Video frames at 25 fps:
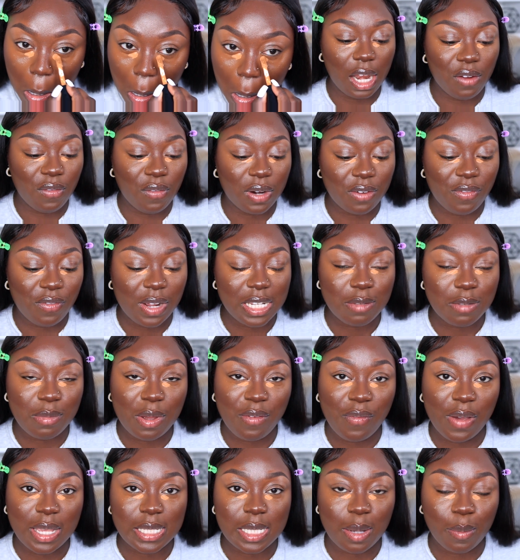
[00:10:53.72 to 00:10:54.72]
And for the rest of my
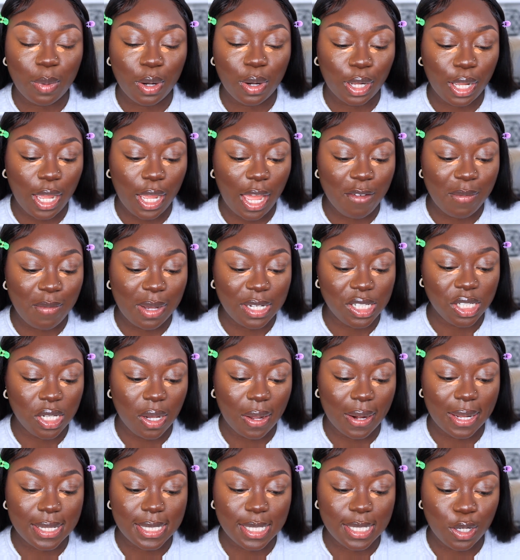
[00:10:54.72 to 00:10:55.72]
face, I'm gonna get my
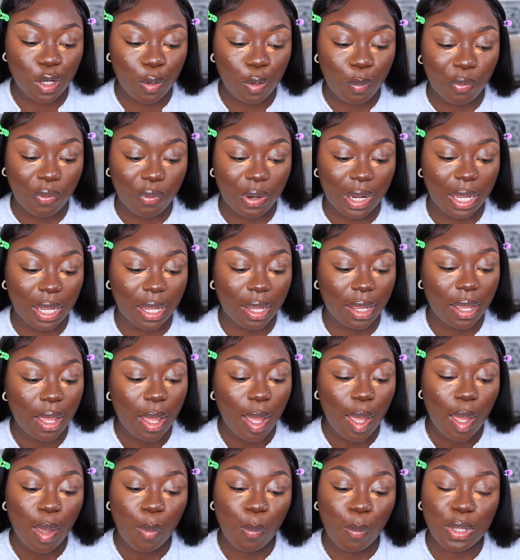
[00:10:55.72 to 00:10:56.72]
Charlotte Tilbury
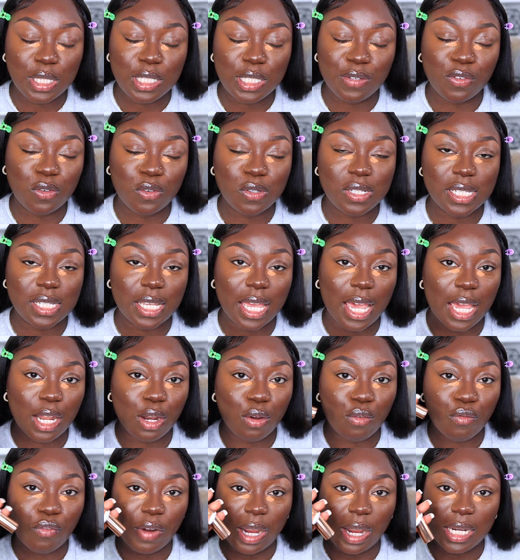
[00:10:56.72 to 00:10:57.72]
Beautiful Skin
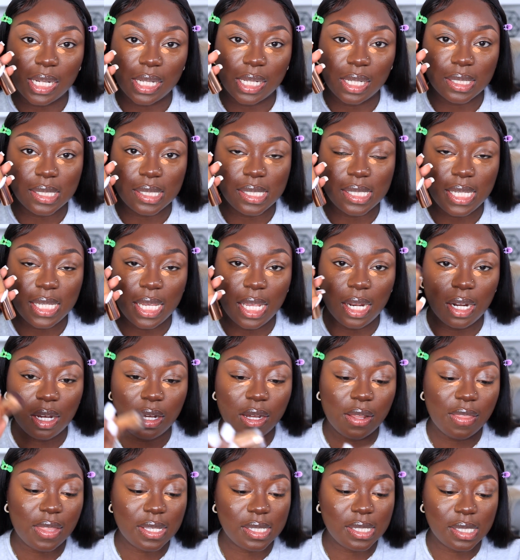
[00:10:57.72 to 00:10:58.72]
Radiant
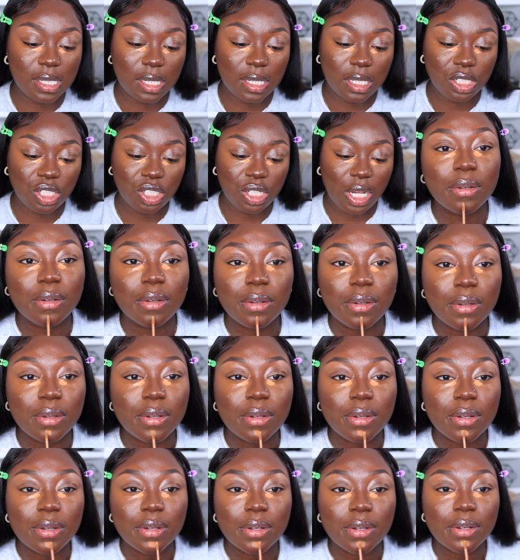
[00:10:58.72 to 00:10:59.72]
Concealer. This is in the shade
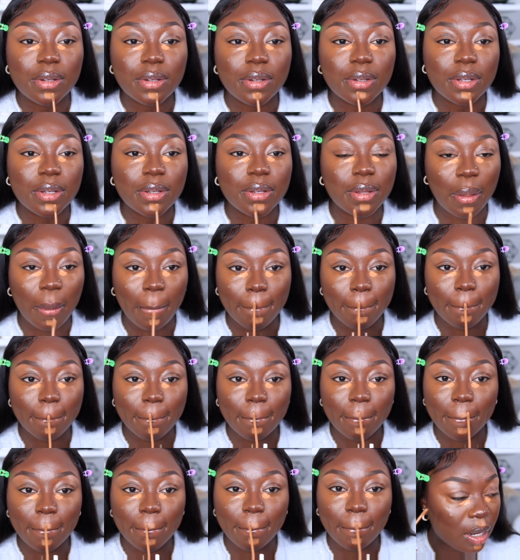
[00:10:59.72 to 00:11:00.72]
15
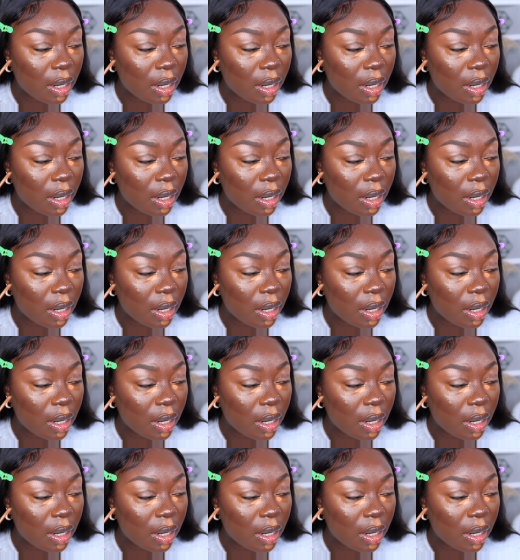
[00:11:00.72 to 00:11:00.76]
Deep.